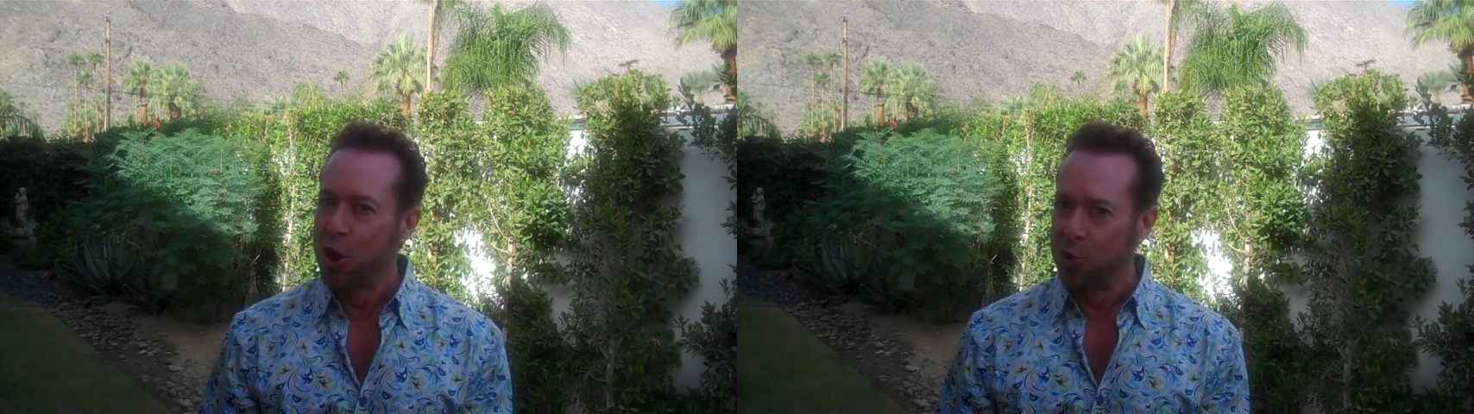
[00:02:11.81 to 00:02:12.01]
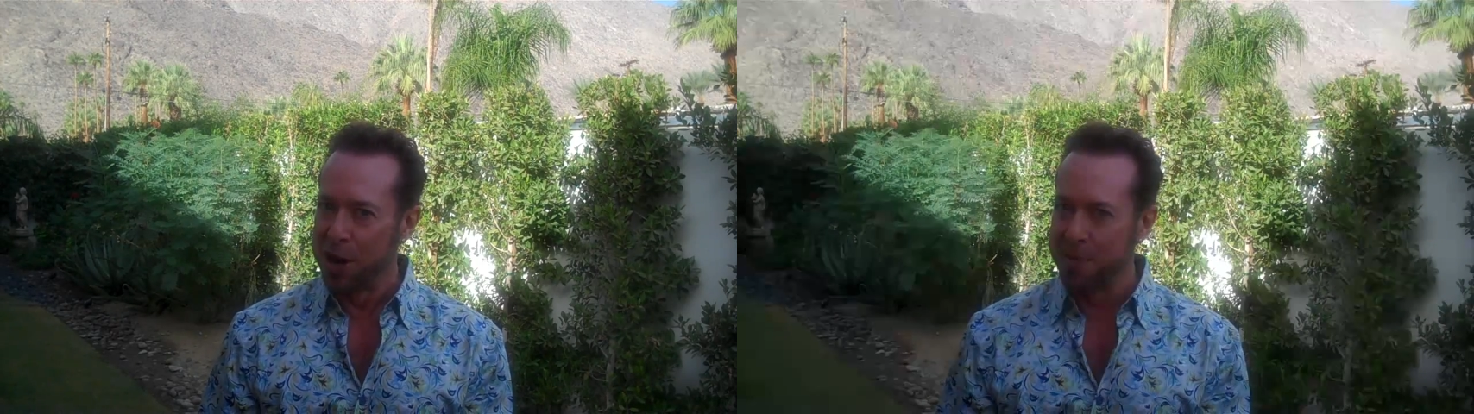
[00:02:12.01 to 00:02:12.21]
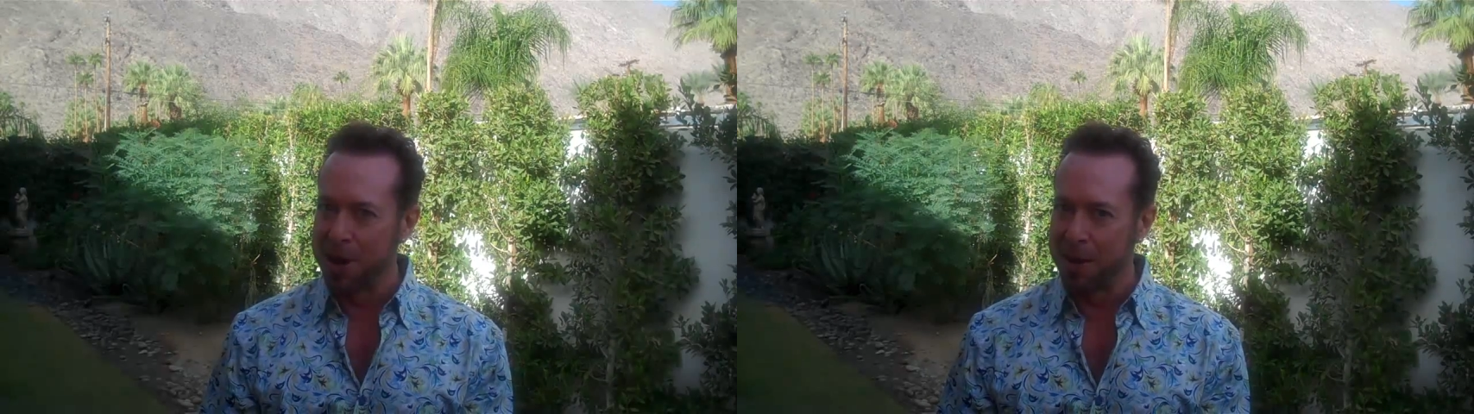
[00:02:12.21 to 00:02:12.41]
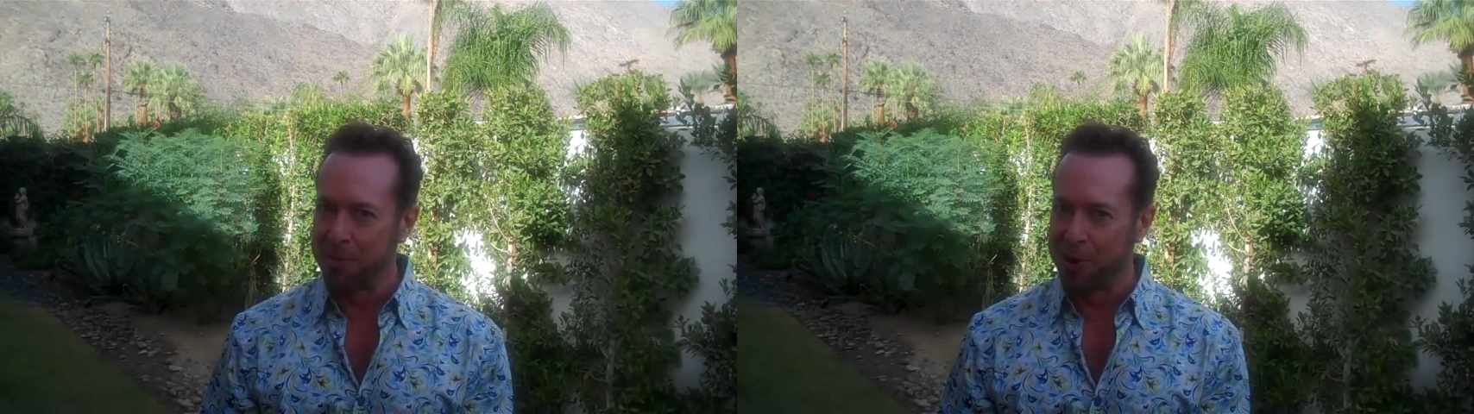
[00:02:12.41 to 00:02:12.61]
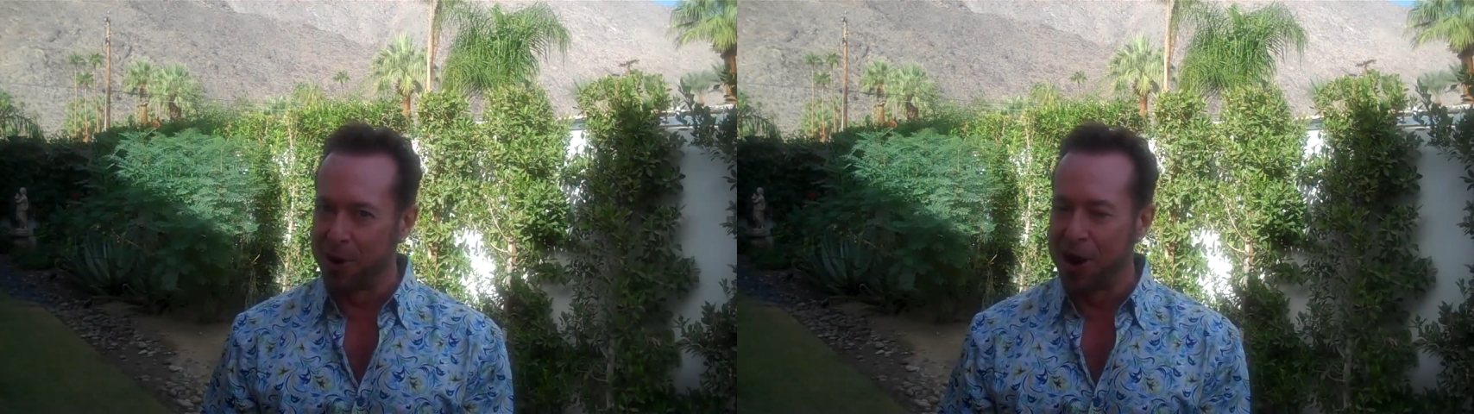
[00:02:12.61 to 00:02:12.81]

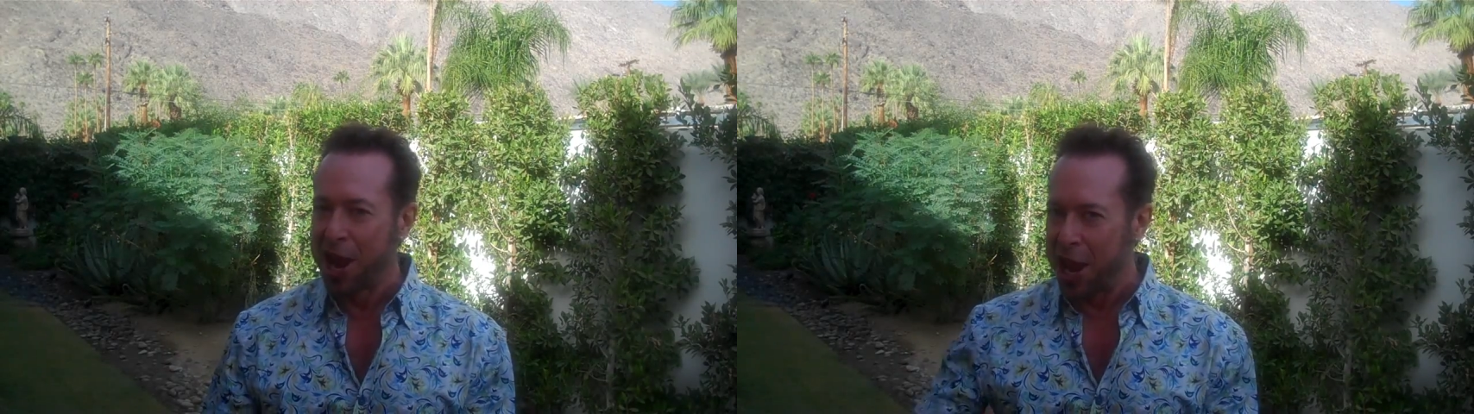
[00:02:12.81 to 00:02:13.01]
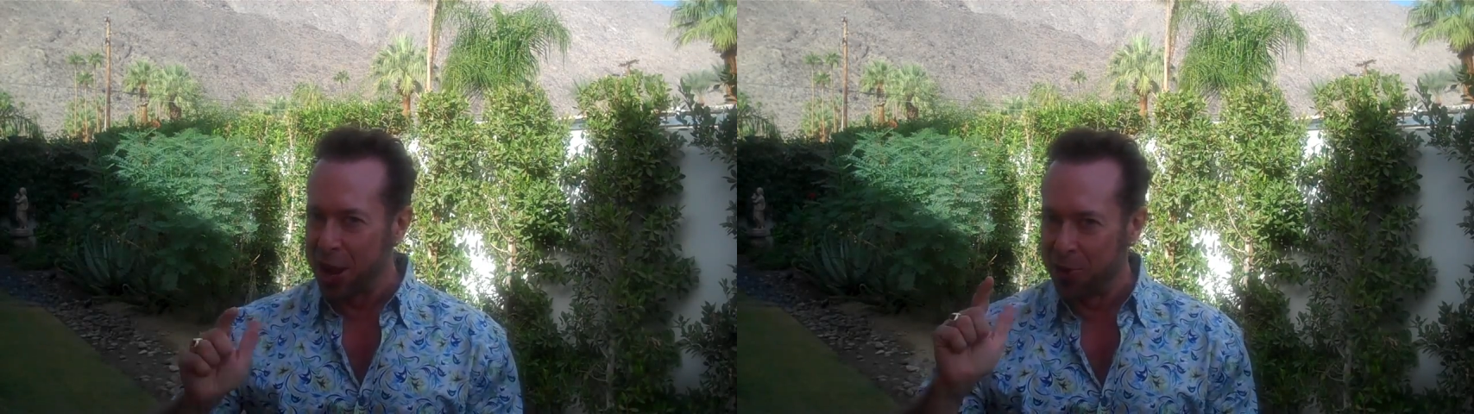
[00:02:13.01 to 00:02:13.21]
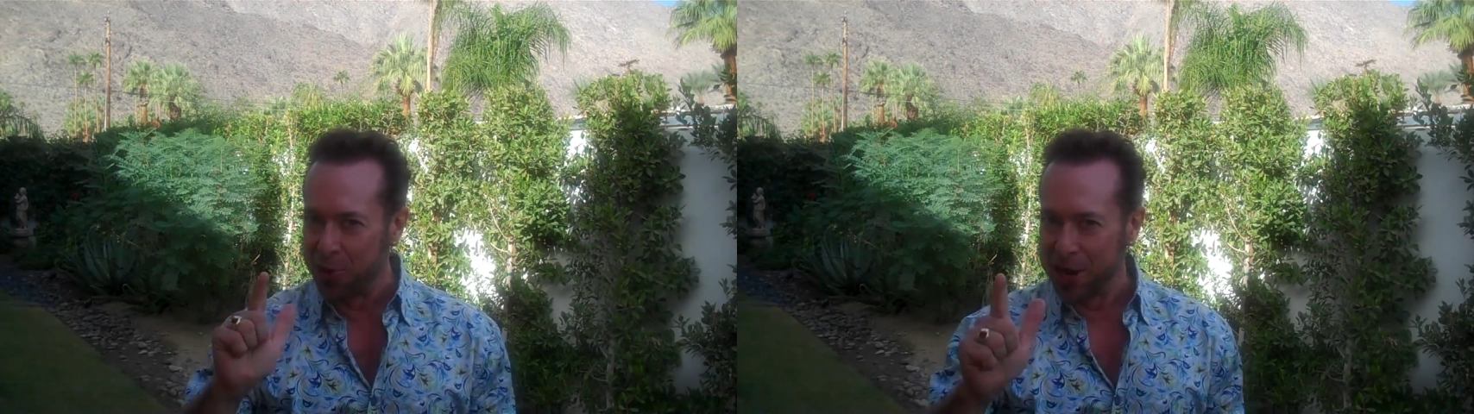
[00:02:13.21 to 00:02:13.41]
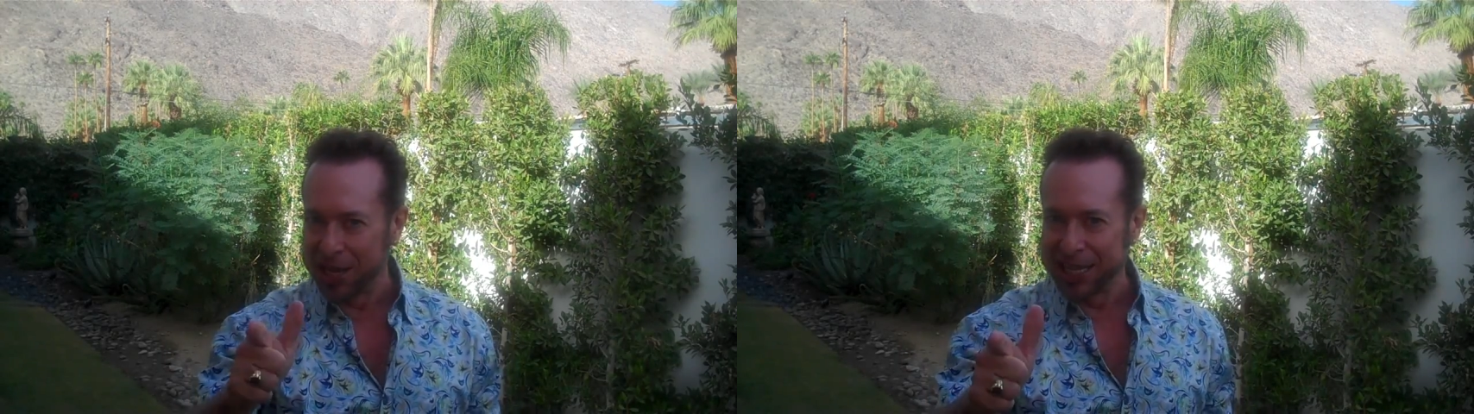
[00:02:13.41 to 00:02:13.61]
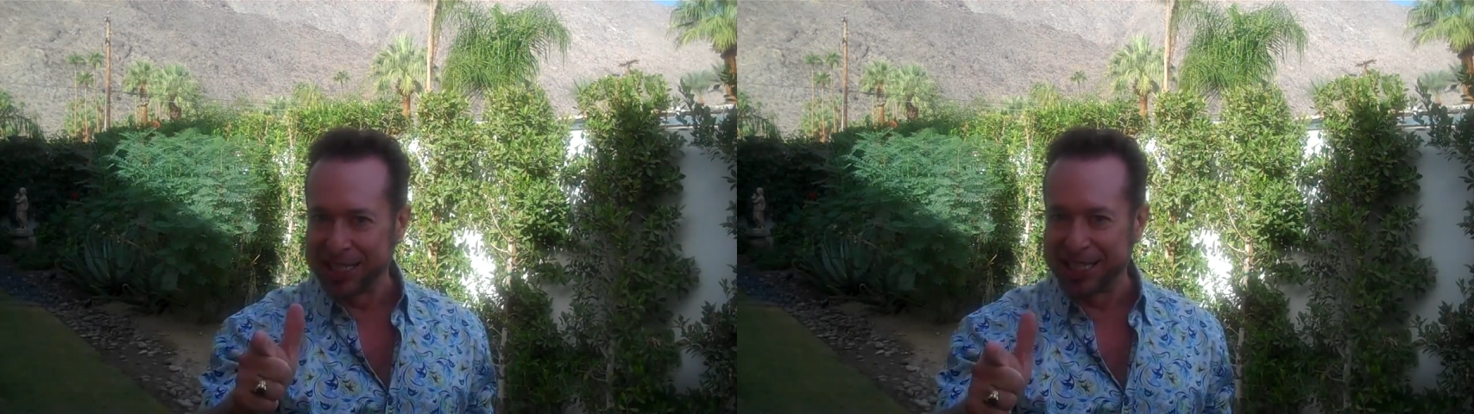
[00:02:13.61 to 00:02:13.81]
Remember, in
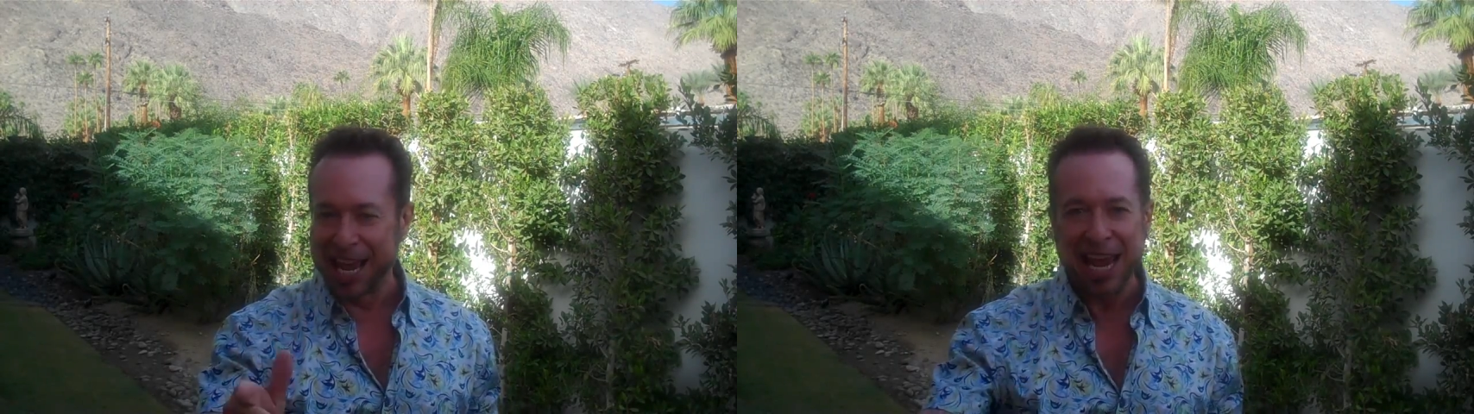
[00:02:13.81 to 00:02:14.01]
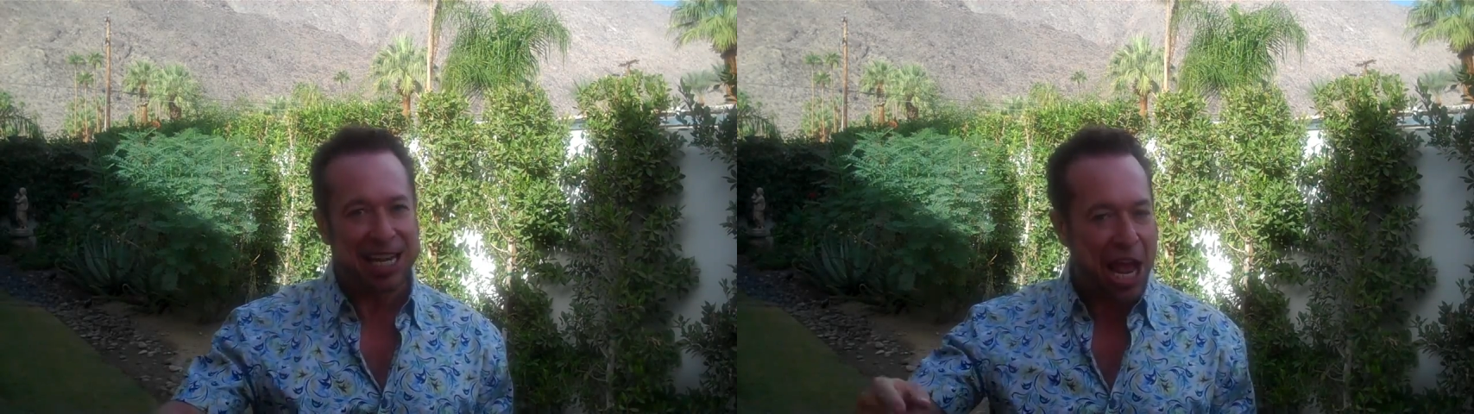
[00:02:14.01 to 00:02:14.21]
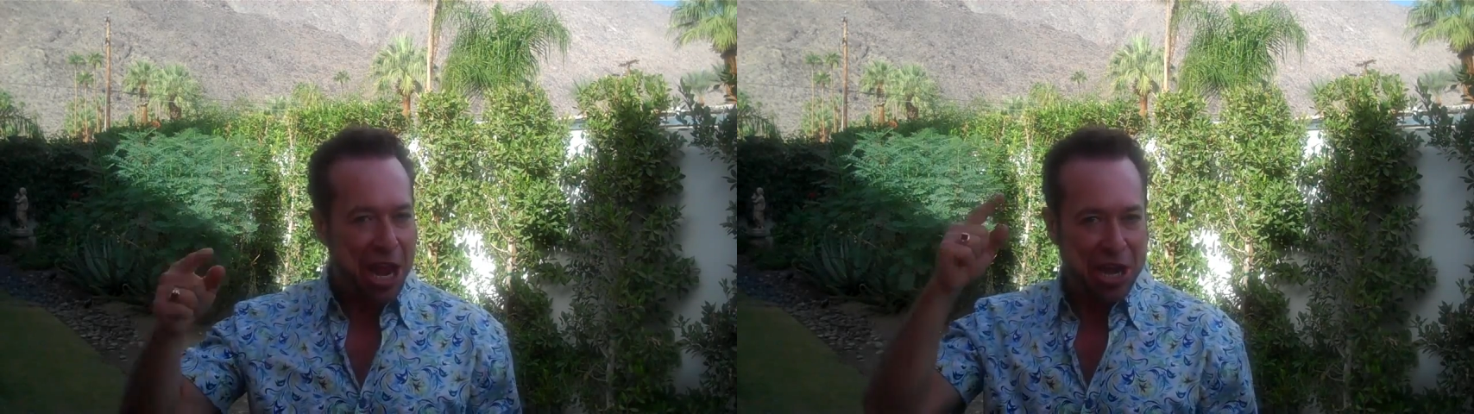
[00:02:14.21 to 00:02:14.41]
real estate,